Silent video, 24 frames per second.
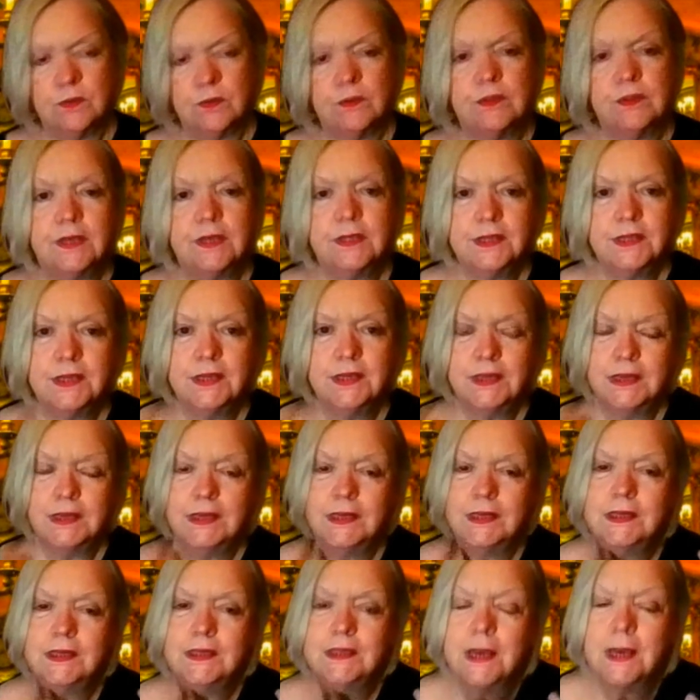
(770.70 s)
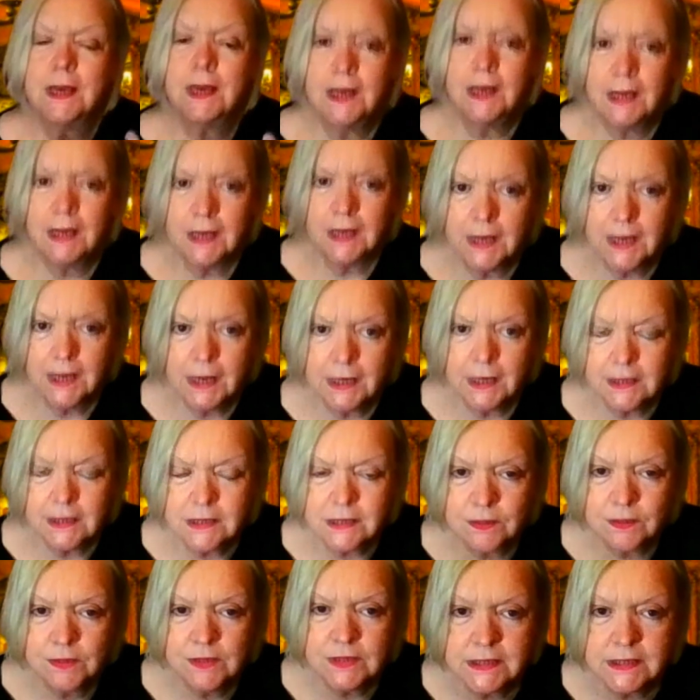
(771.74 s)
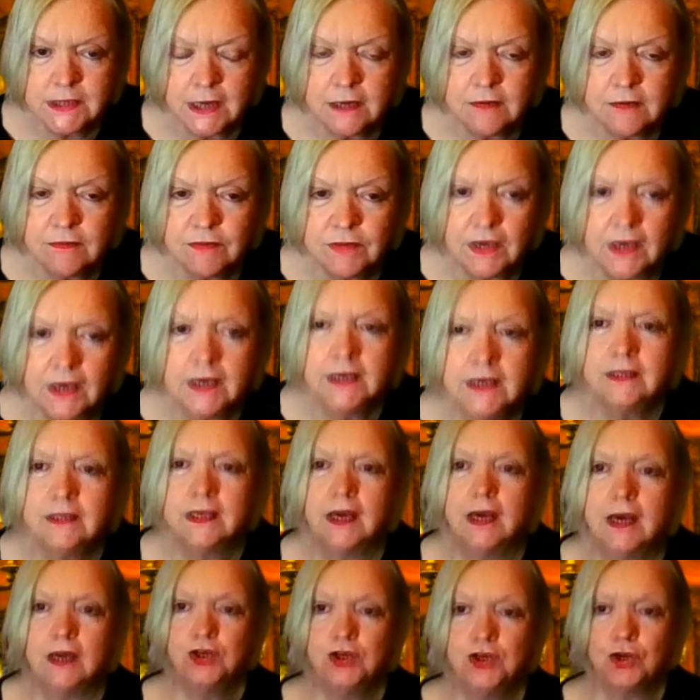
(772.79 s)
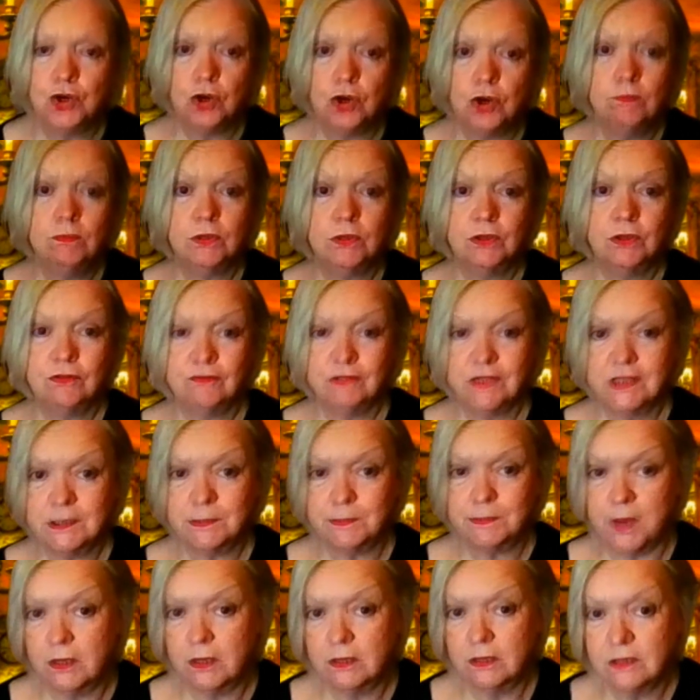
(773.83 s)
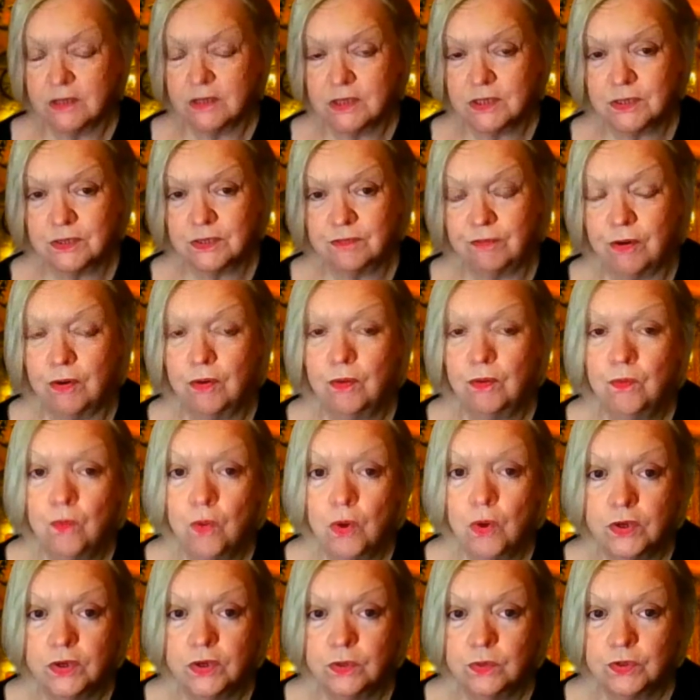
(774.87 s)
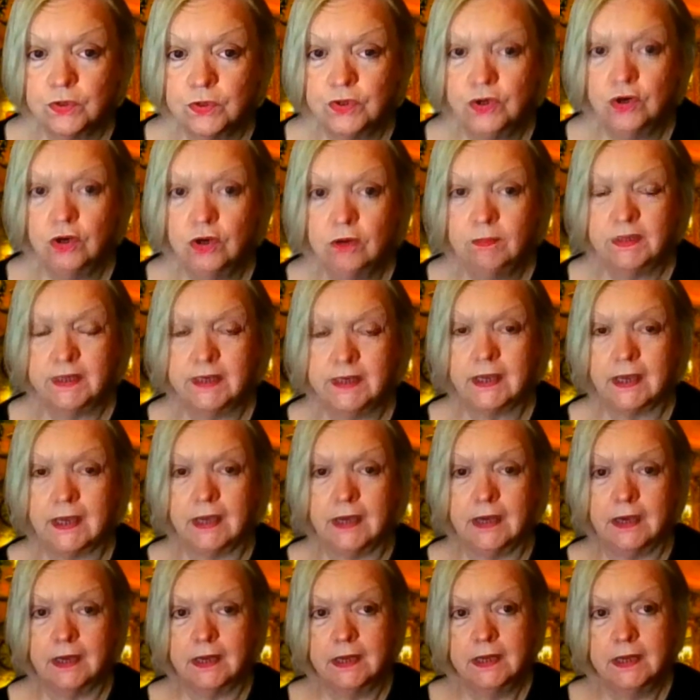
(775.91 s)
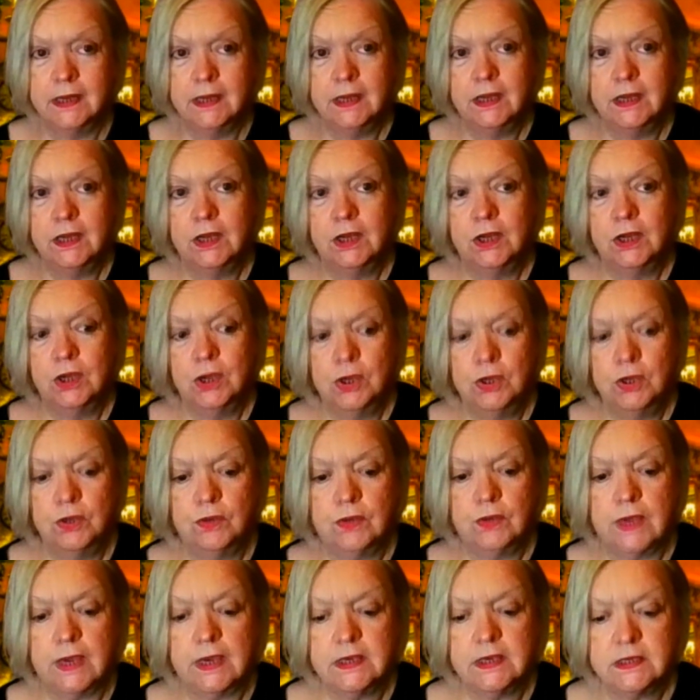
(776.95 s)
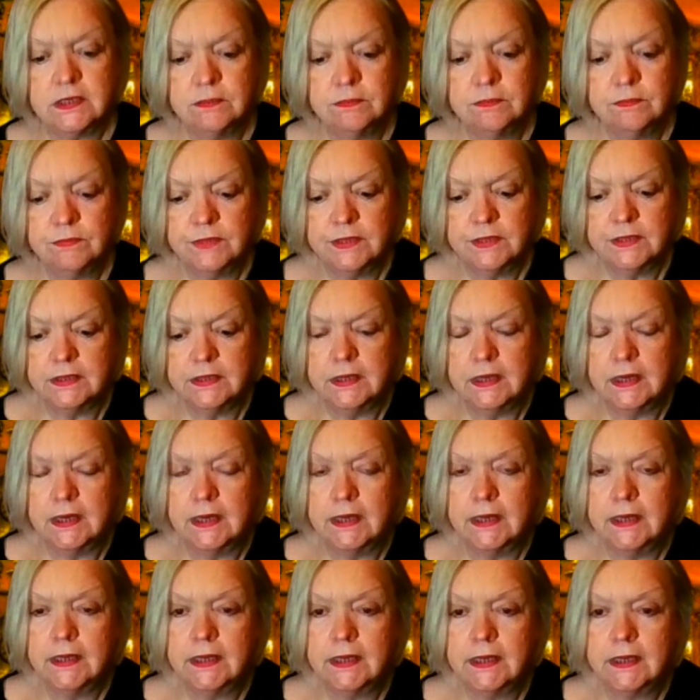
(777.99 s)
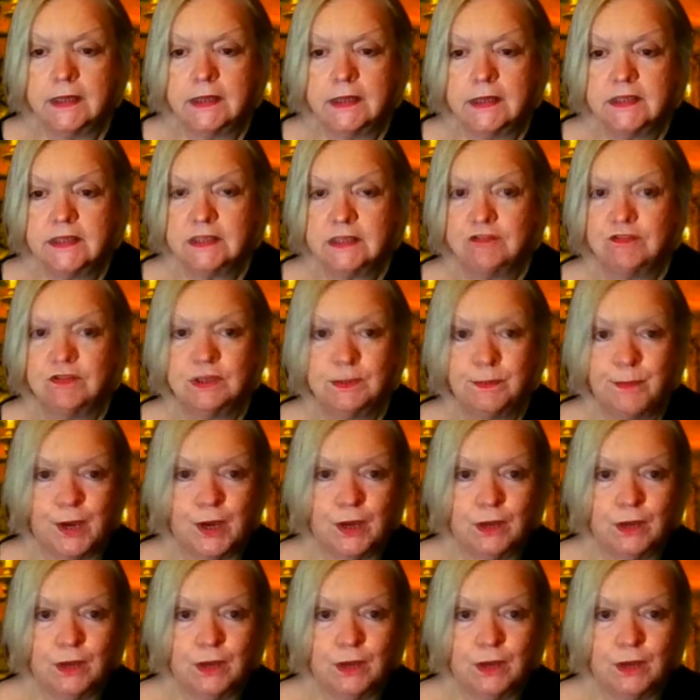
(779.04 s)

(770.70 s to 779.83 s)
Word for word: that's what they're thinking in their head. So instead of getting that normal response from what you would normally get, you get something like this